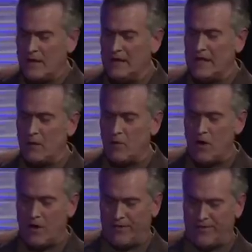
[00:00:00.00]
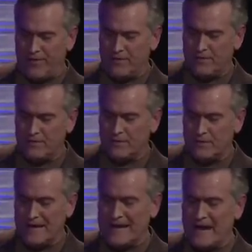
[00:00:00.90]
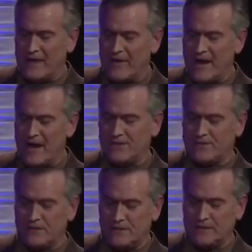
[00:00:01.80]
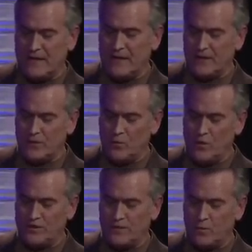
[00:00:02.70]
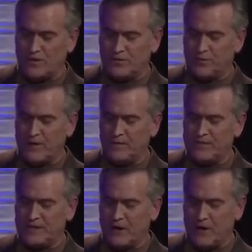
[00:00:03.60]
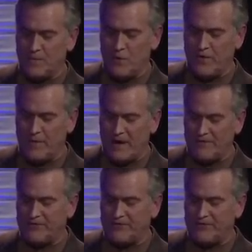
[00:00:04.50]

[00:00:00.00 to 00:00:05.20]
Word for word: Eli Roth got out of the hostel and into the woods in what supremely scary movie about a